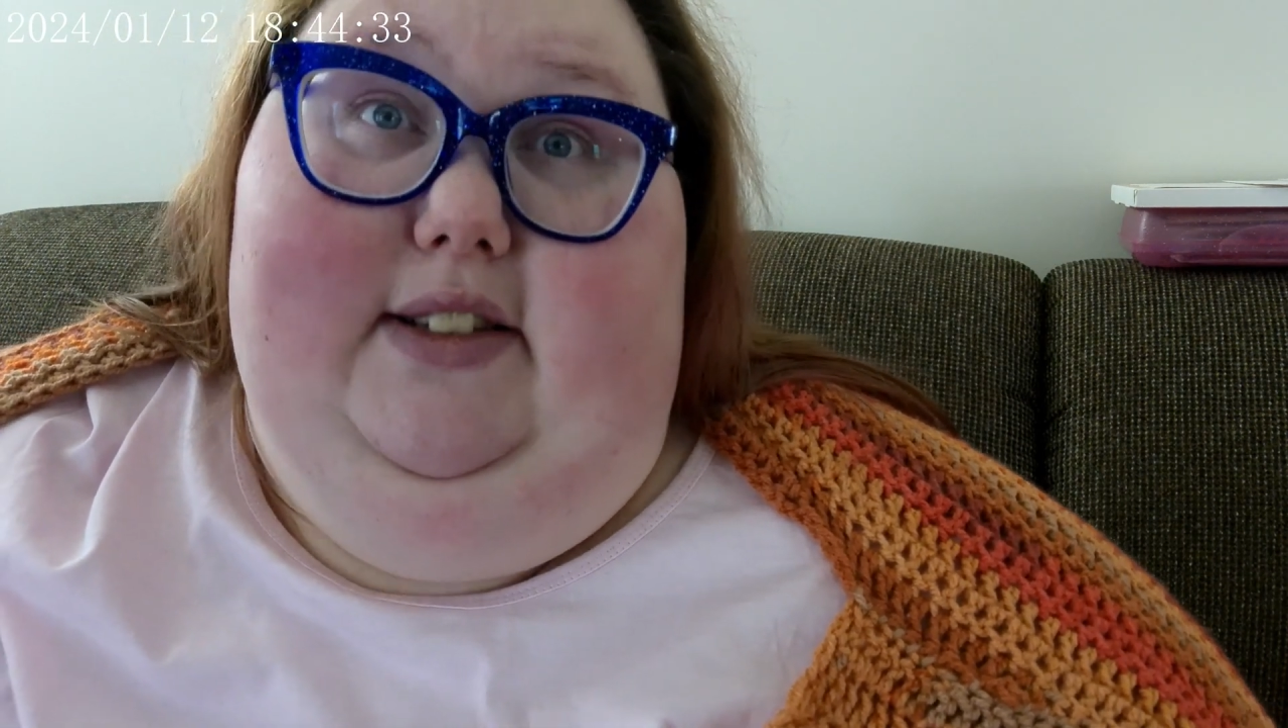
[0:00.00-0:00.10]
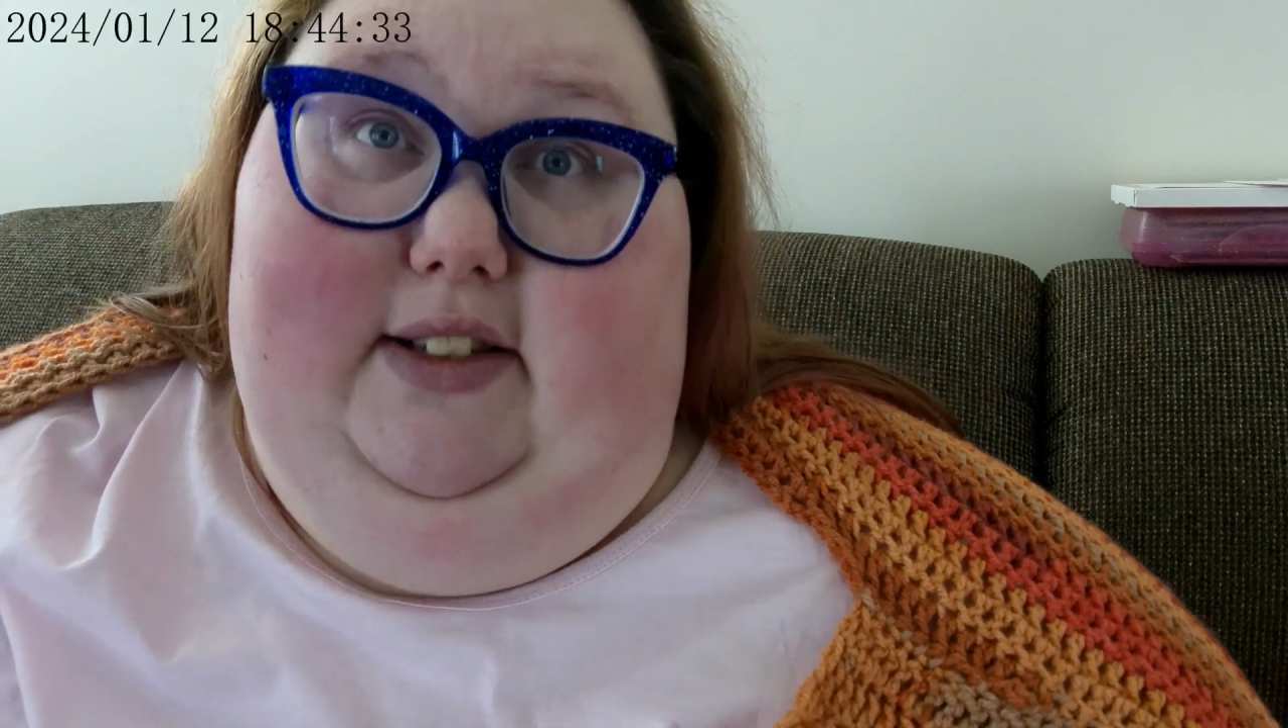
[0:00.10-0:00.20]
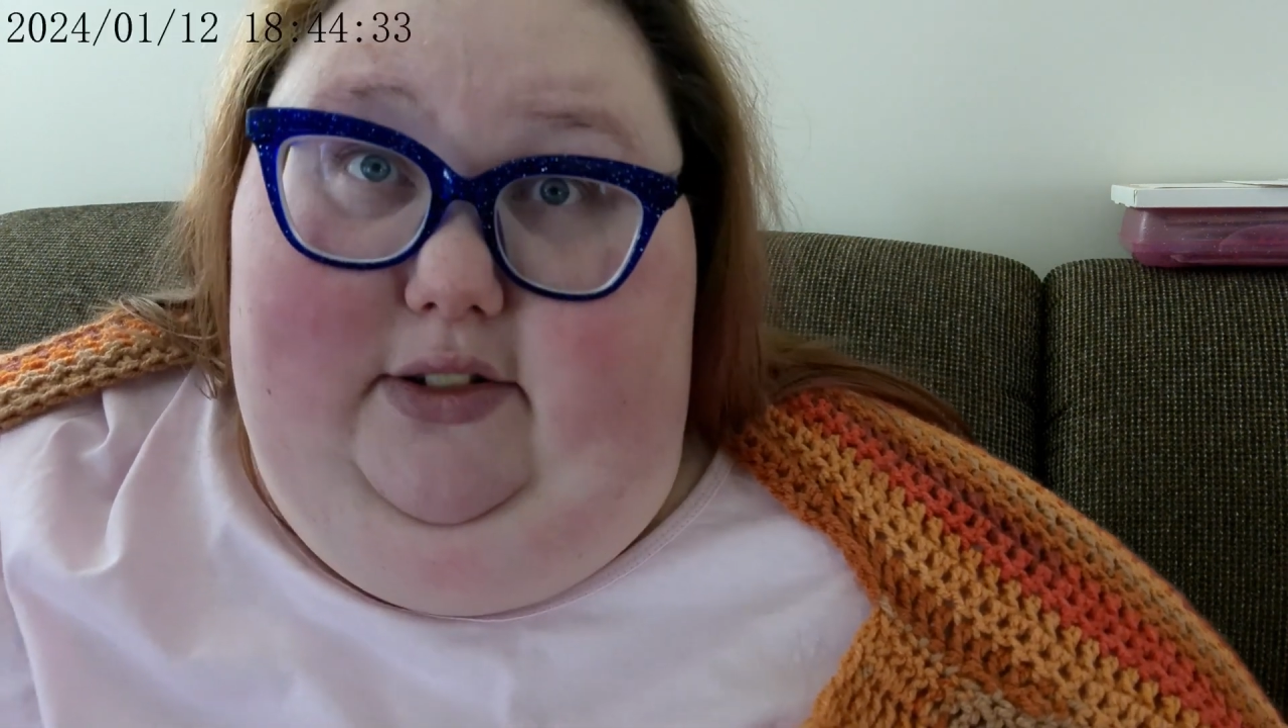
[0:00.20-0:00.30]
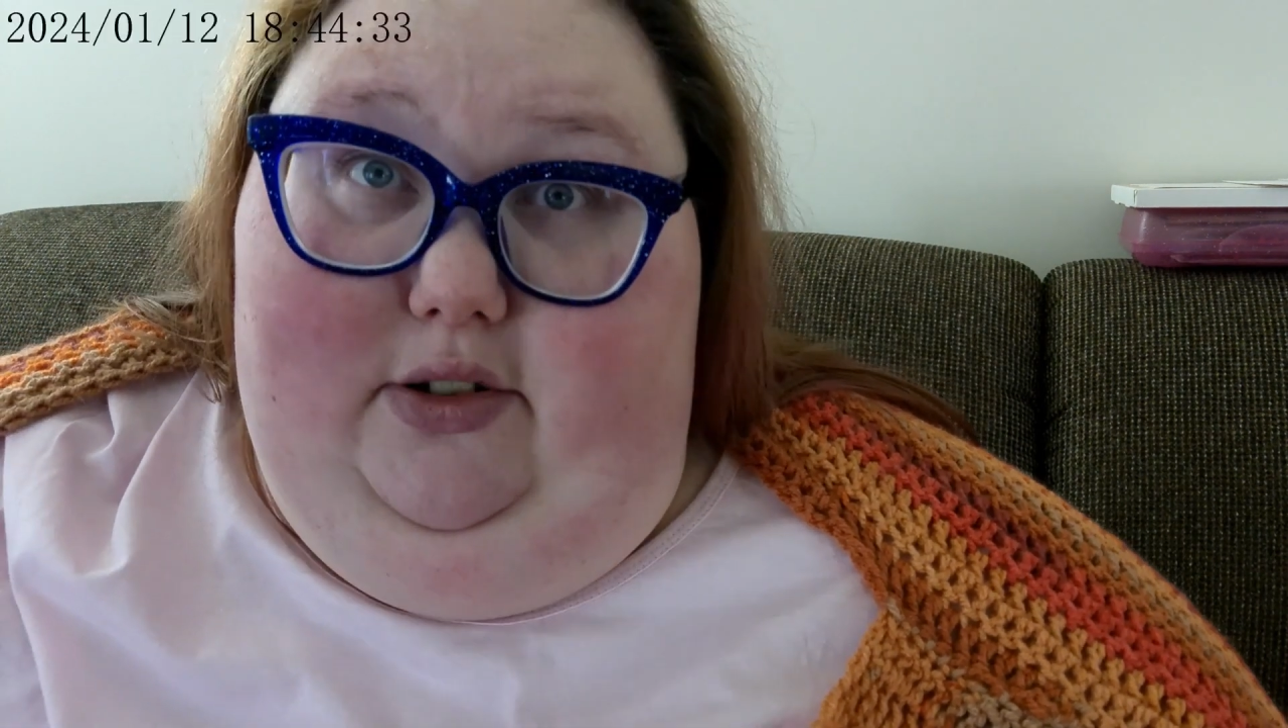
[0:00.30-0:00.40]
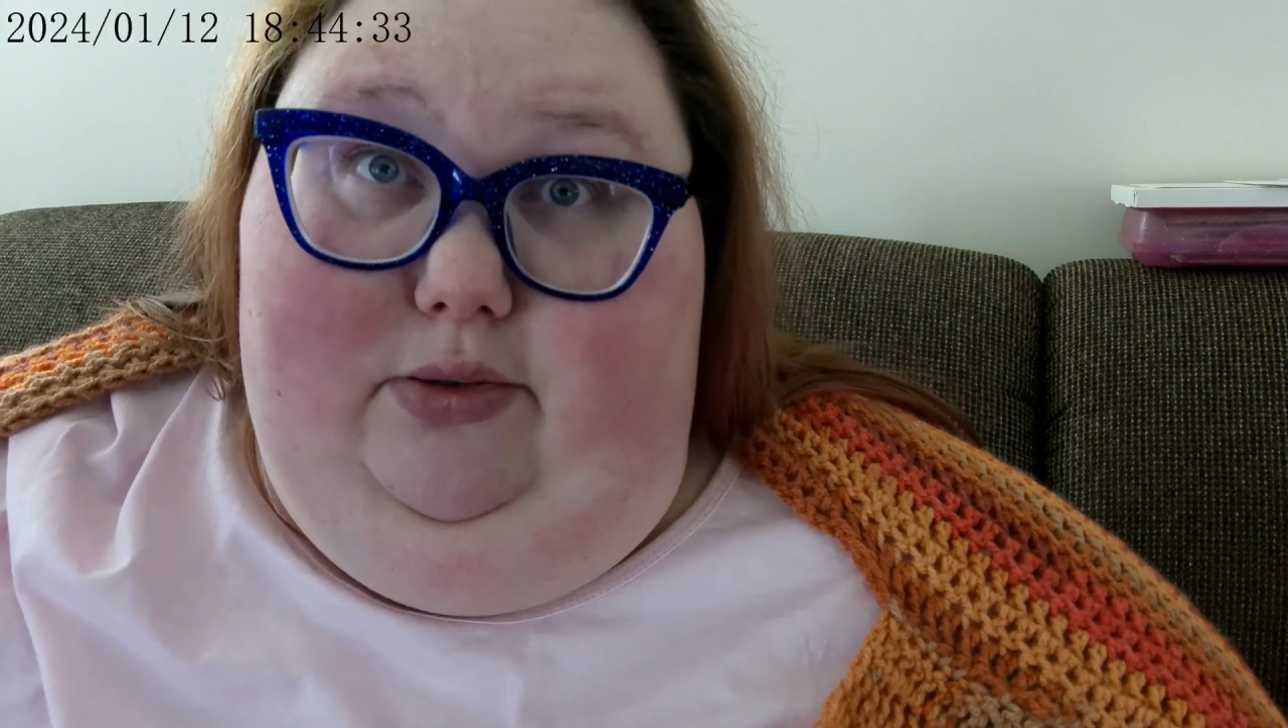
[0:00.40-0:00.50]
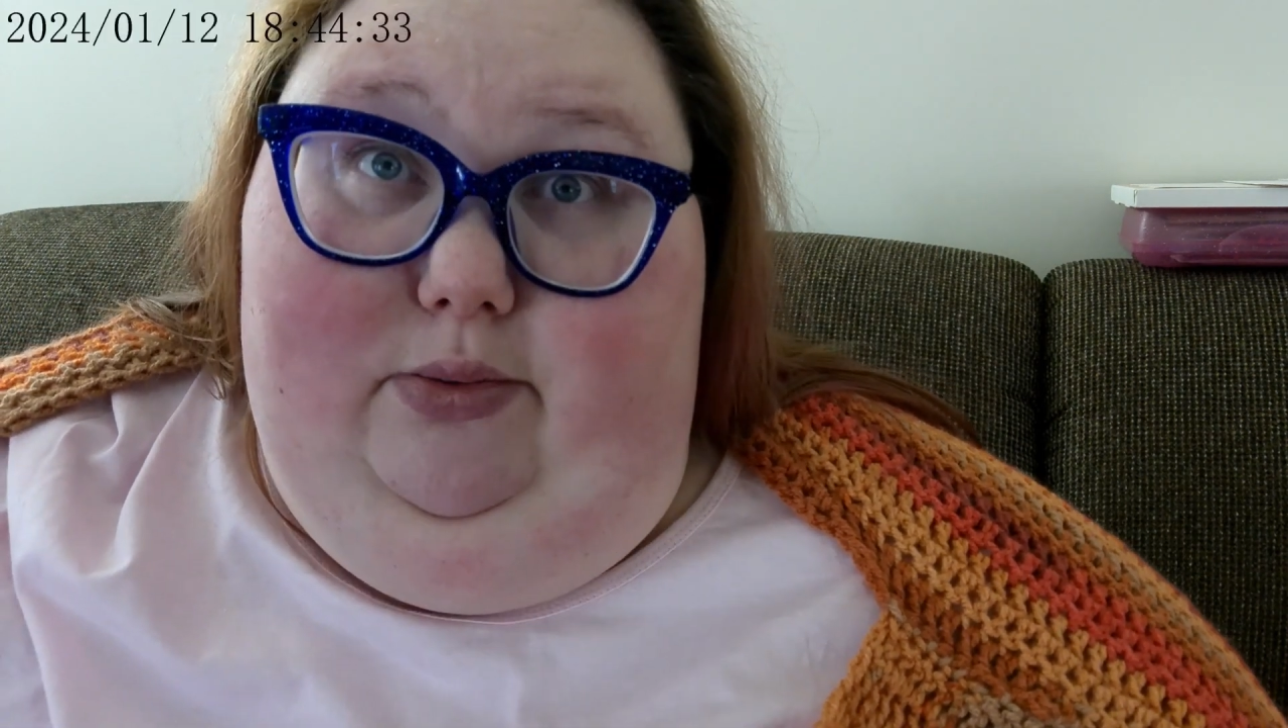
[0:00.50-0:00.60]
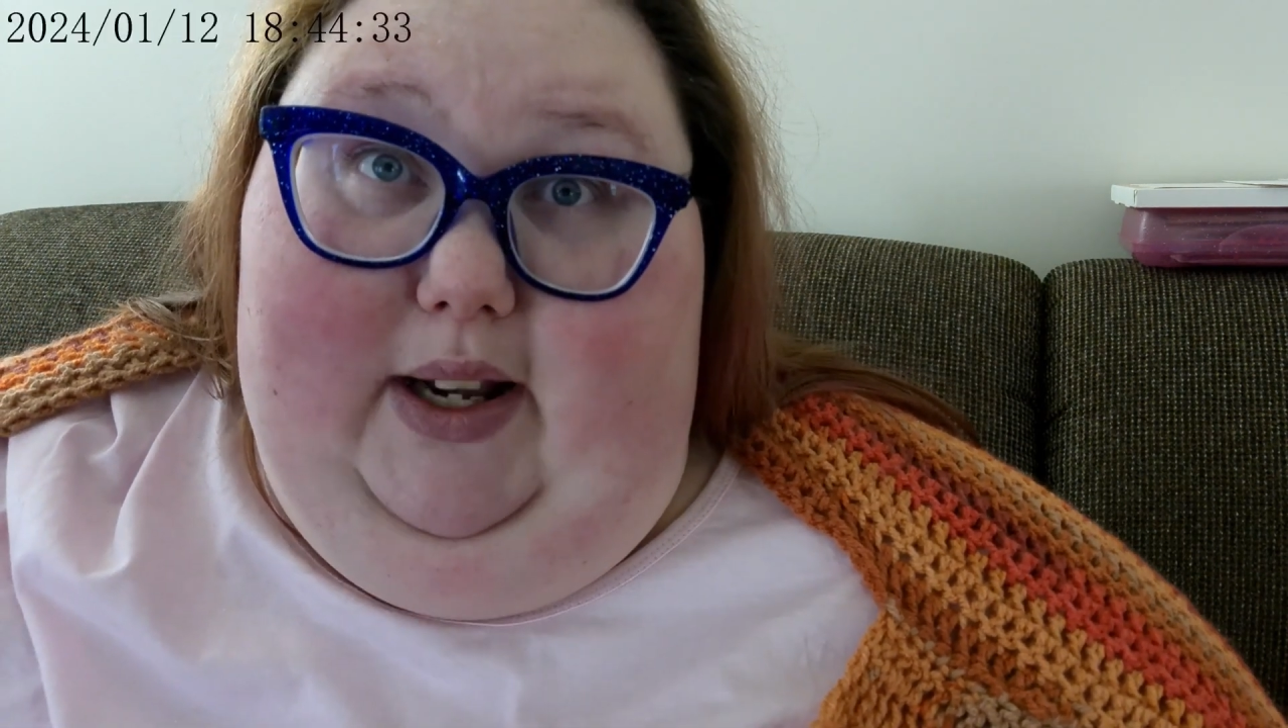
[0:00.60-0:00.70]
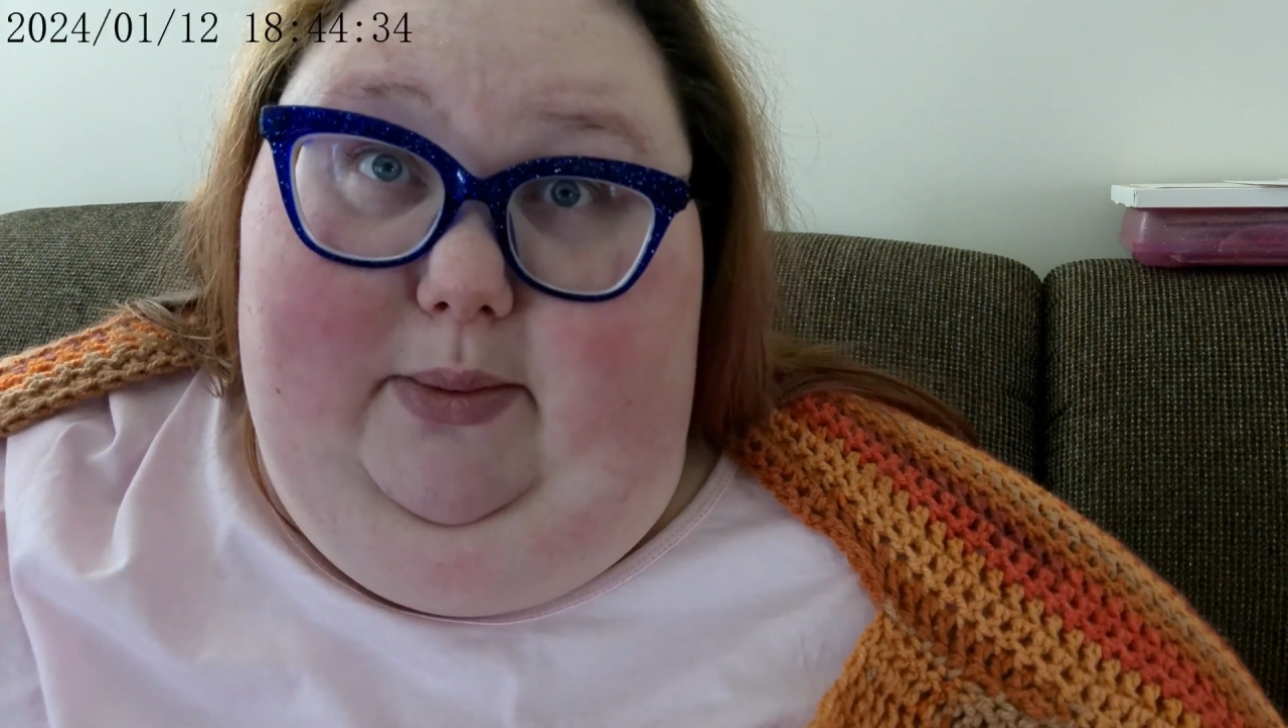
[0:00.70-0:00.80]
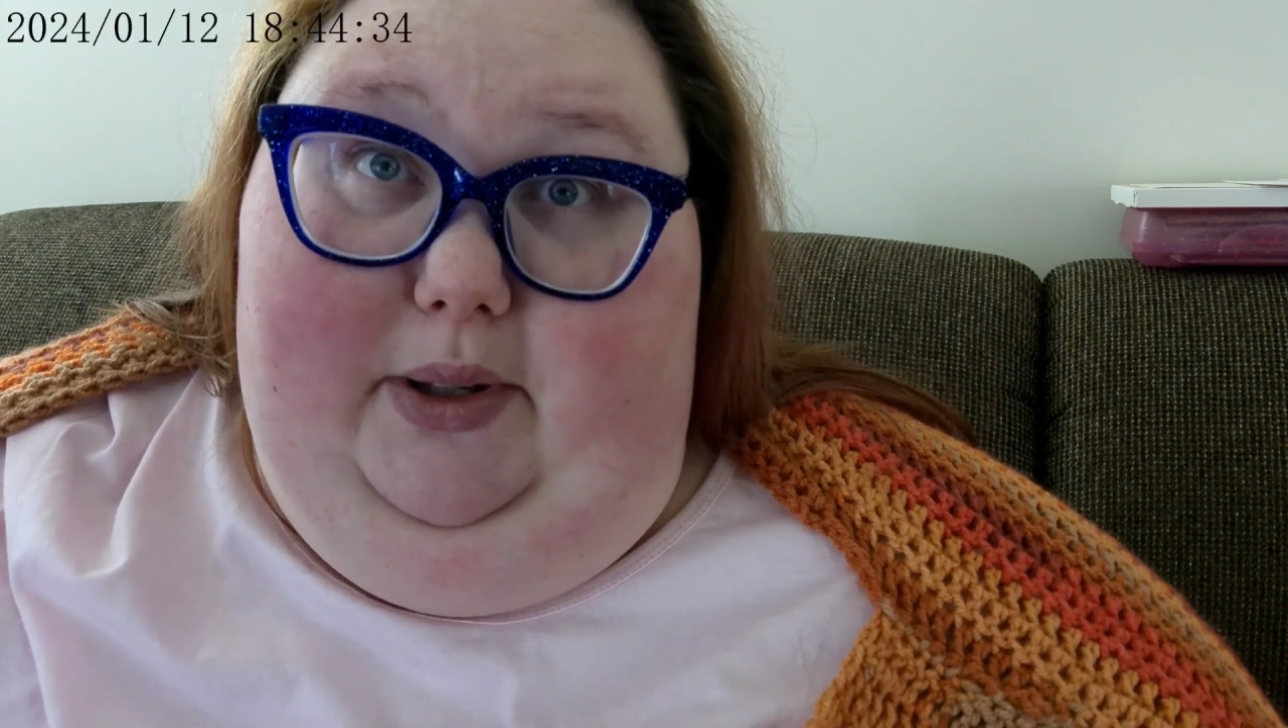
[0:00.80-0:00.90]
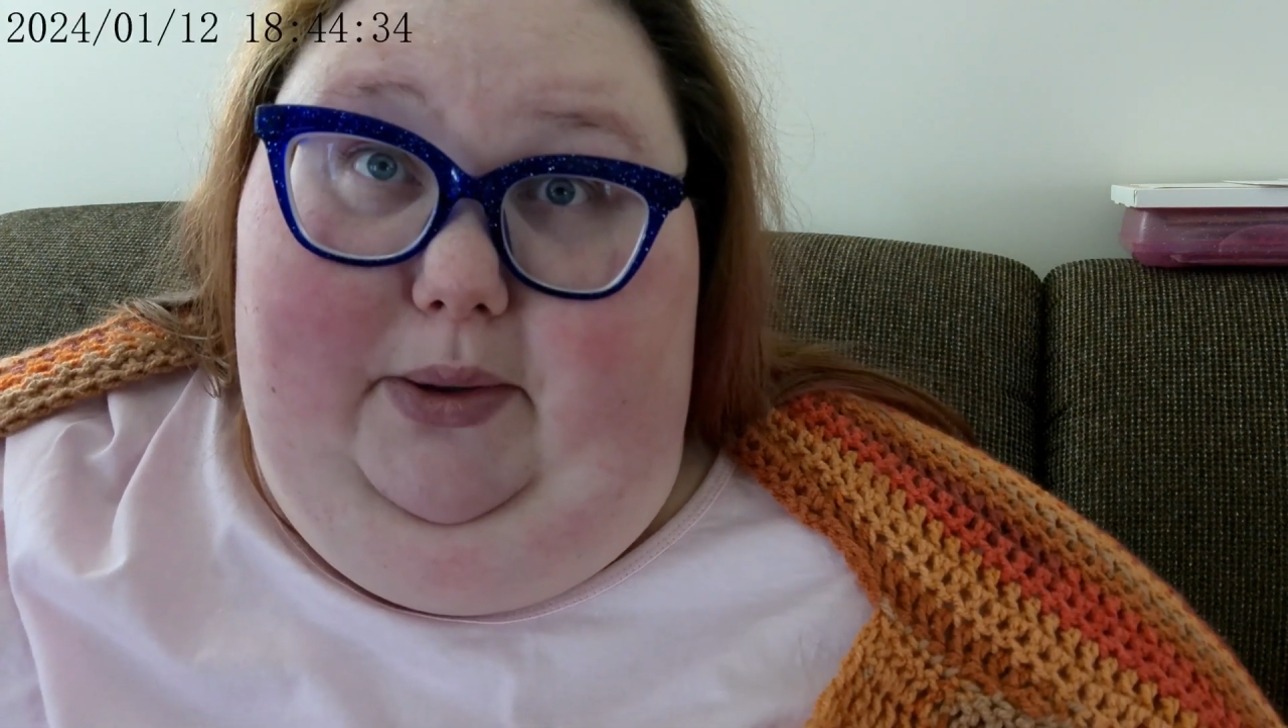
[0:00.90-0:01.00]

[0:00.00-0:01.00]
incredibly